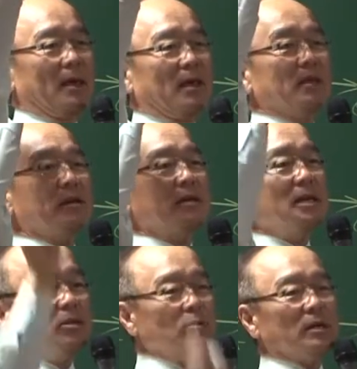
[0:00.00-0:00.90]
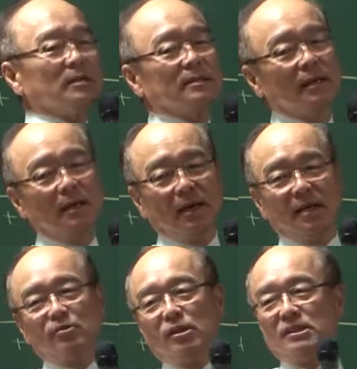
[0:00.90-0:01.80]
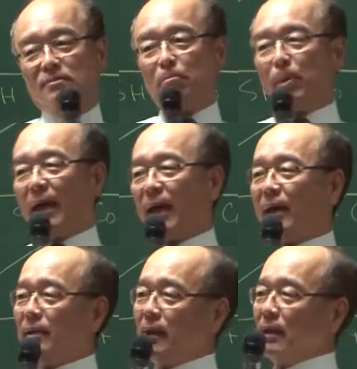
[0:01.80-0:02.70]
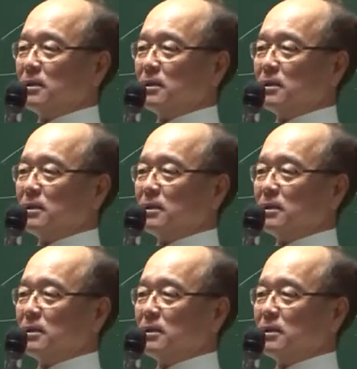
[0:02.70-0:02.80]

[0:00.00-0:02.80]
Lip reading: In the real world, as you expand